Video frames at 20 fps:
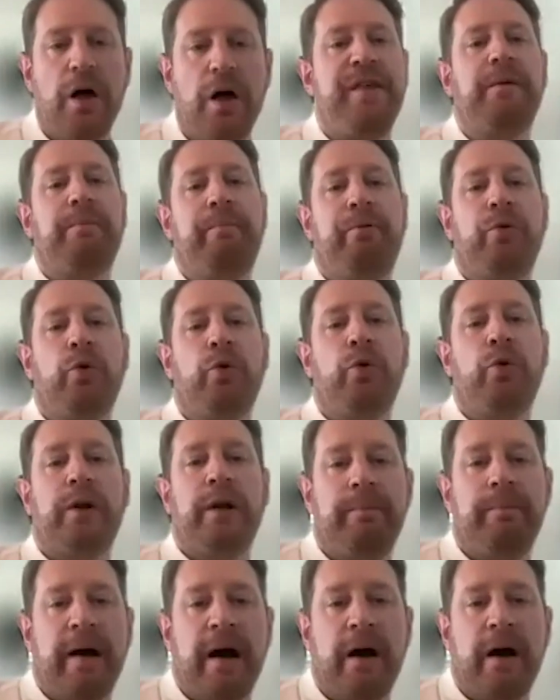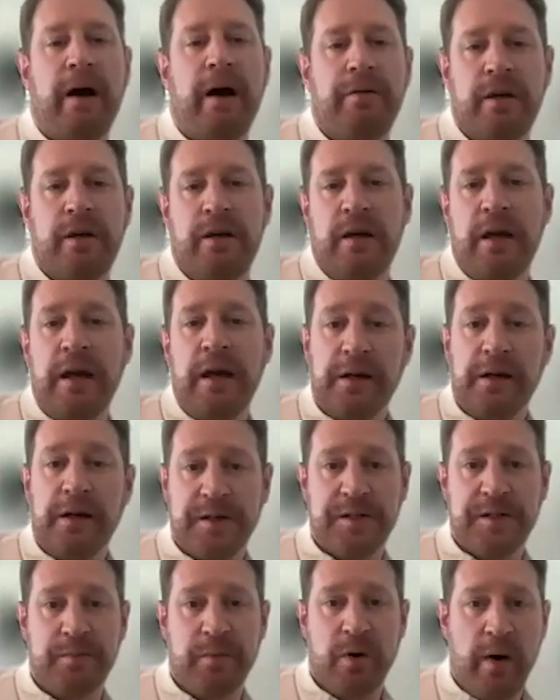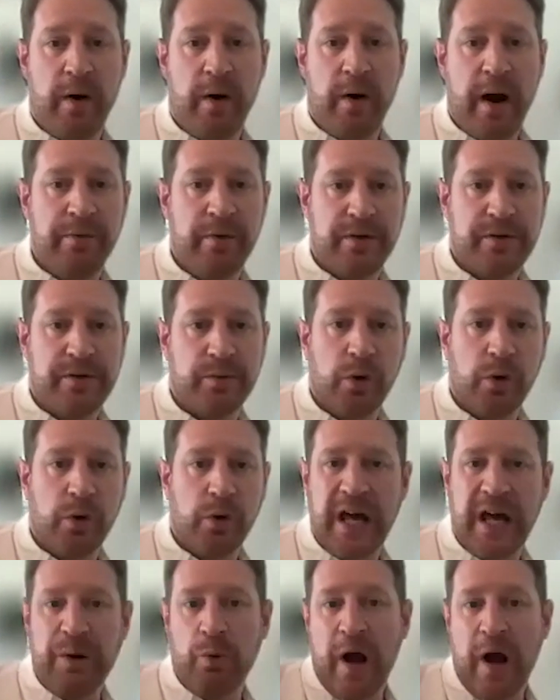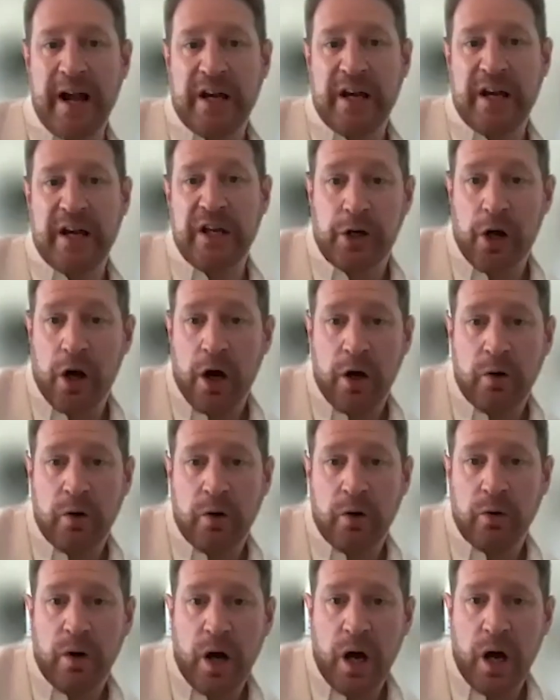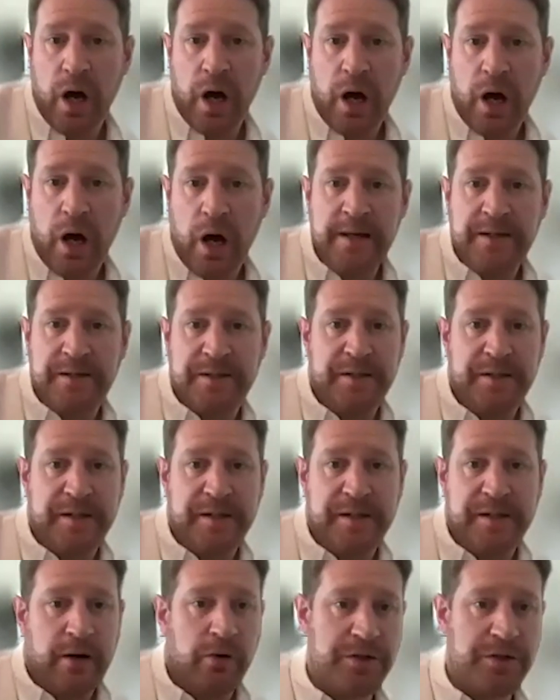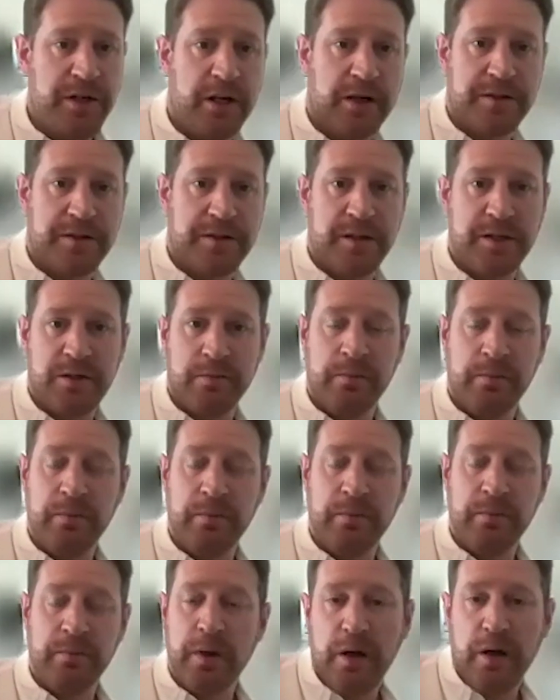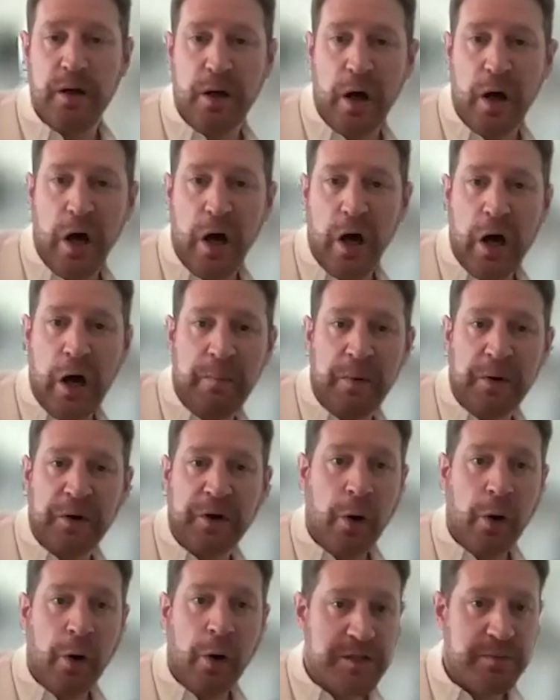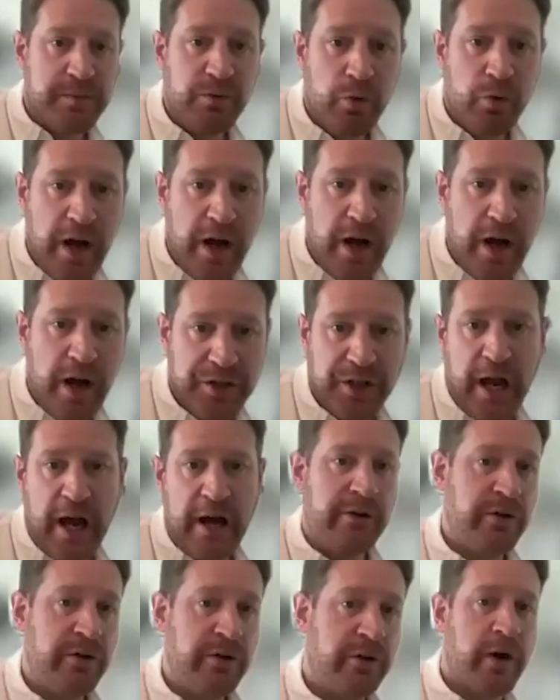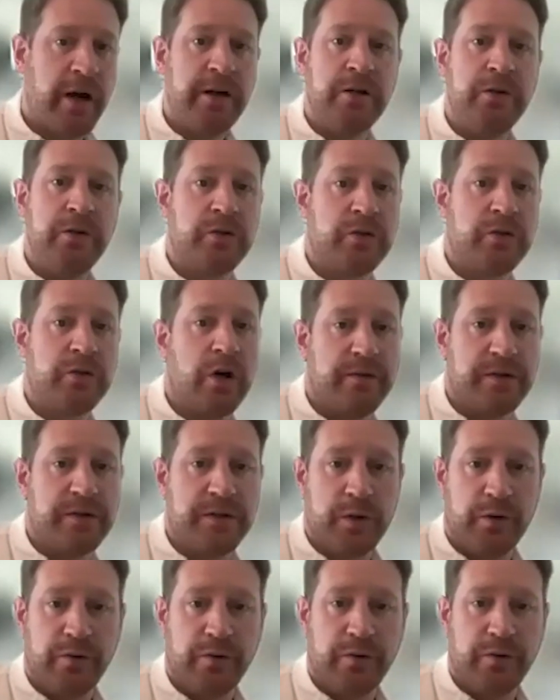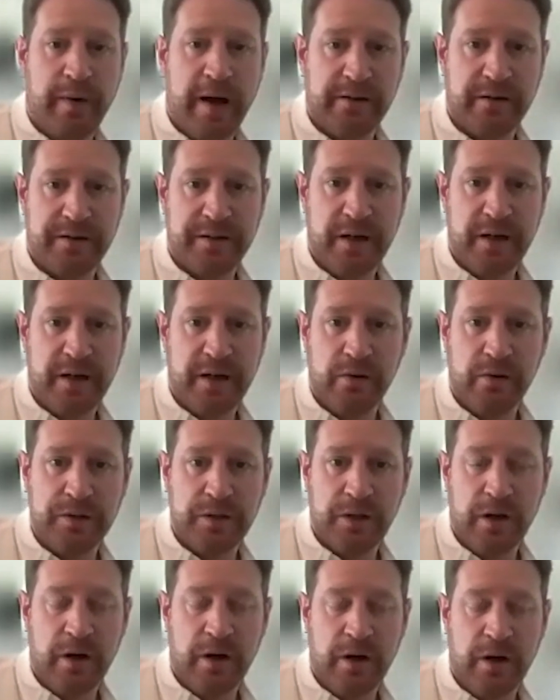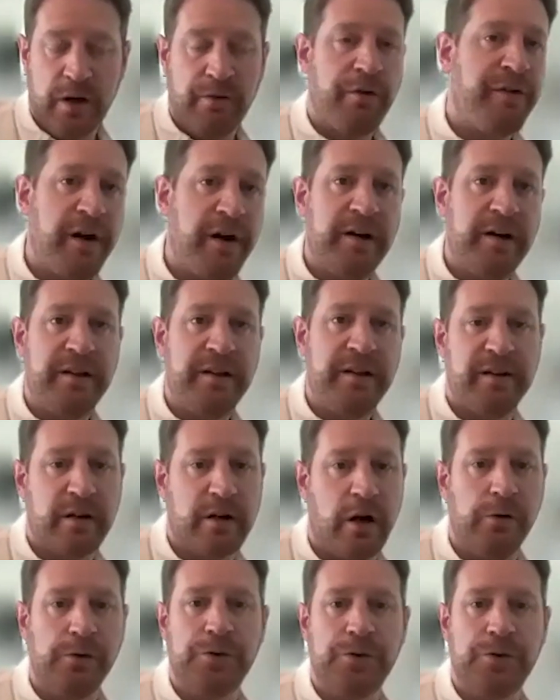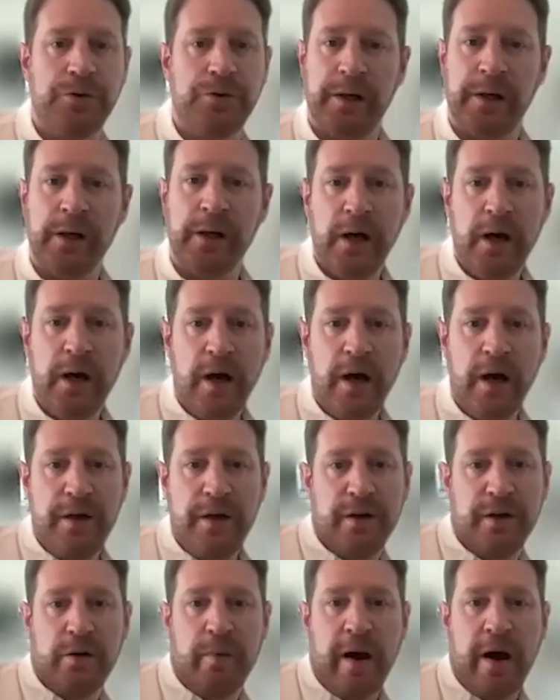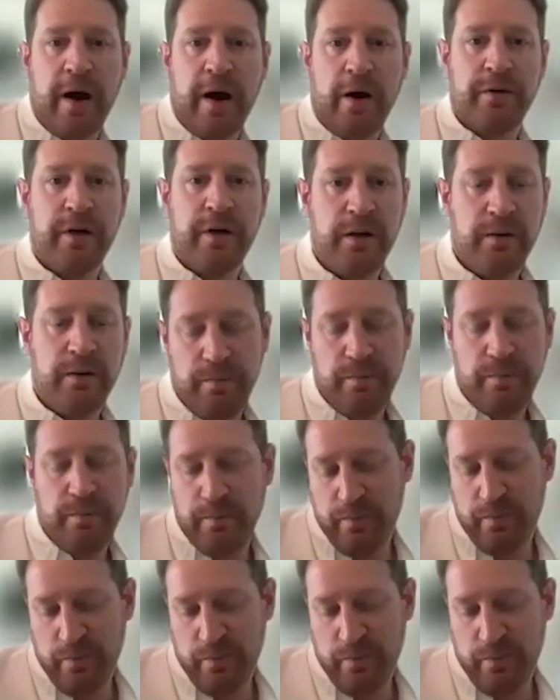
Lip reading: think broadly about the ecosystem around this. Where could it go? Is the technology ecosystem going to be rich? And can you create new services off the back of the technology? And finally, think culturally. Think about the